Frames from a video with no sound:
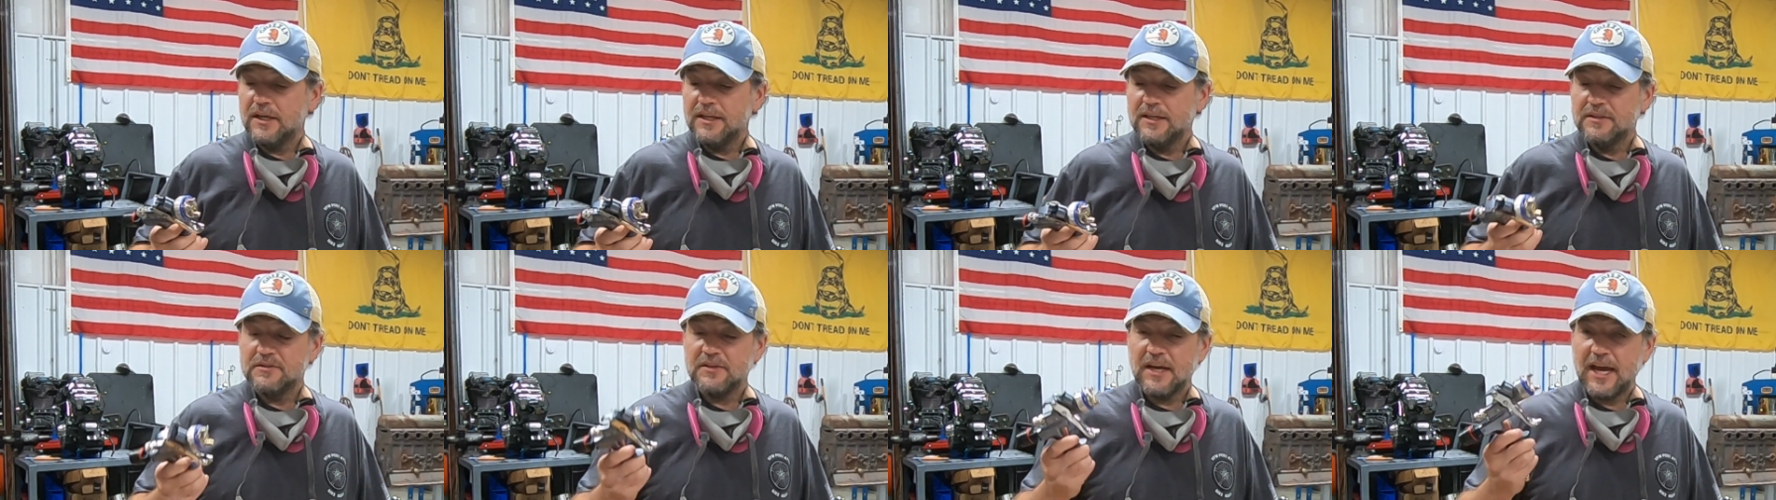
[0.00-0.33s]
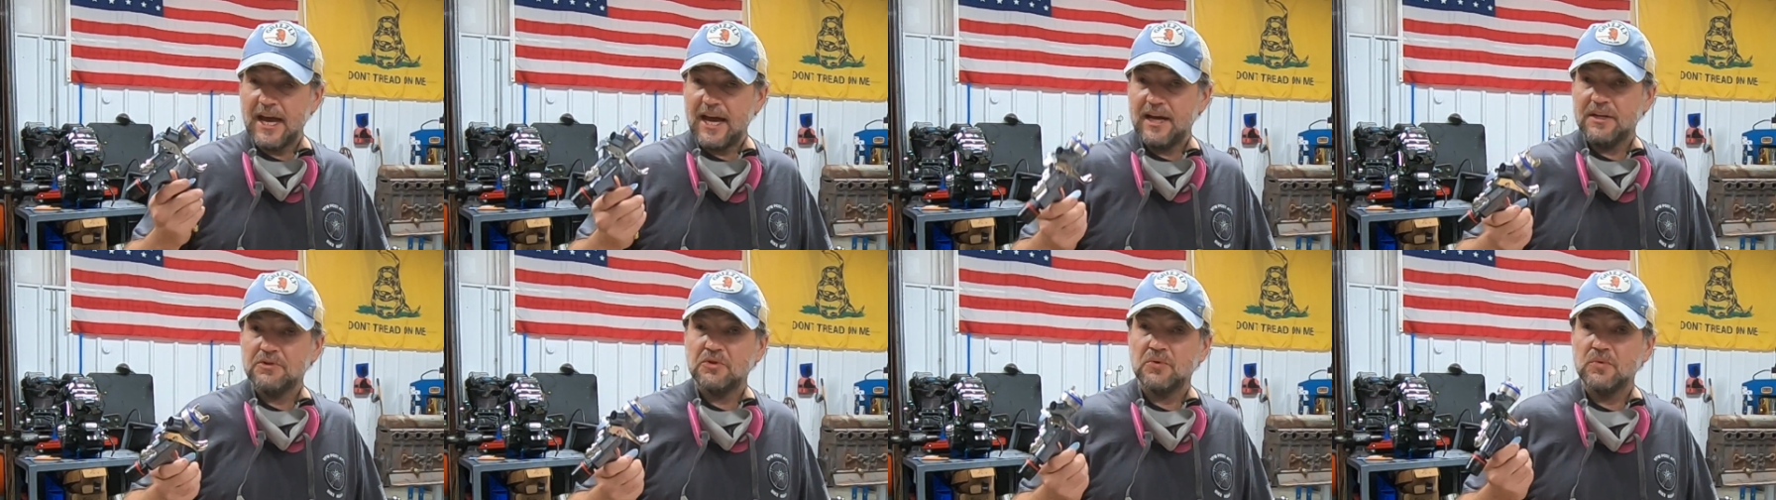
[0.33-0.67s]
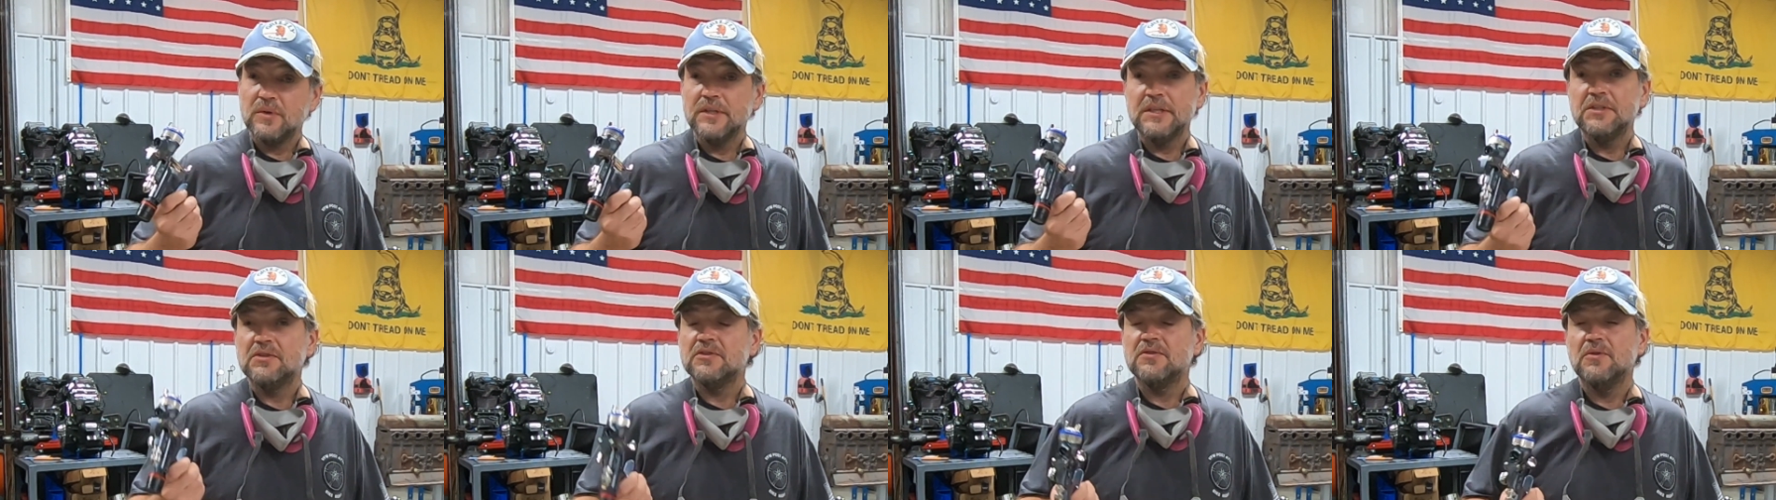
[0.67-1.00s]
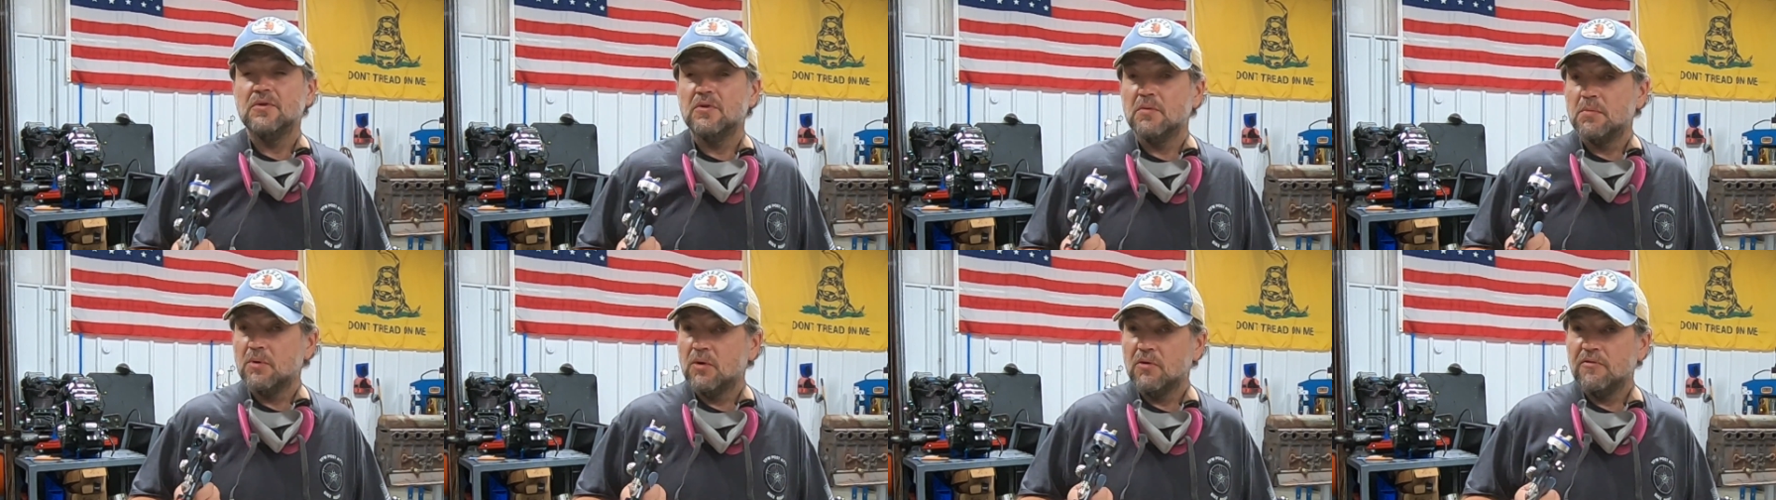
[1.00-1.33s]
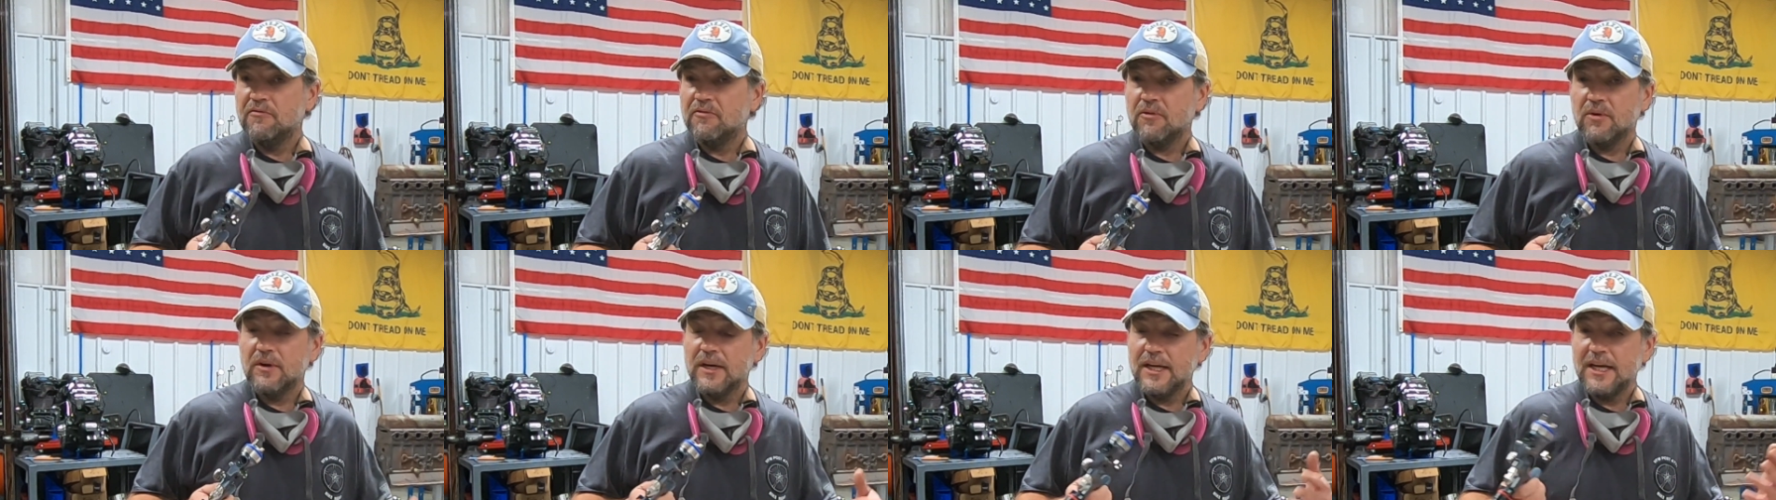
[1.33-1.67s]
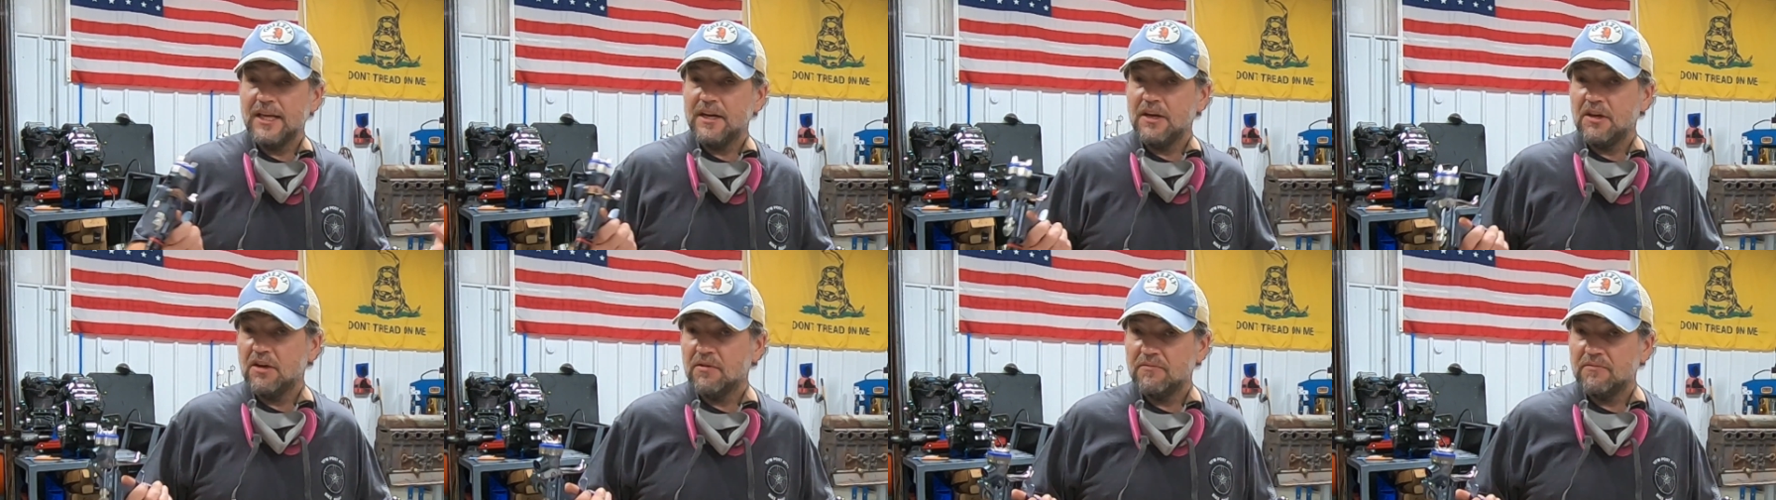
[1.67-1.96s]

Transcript: is actually suitable for any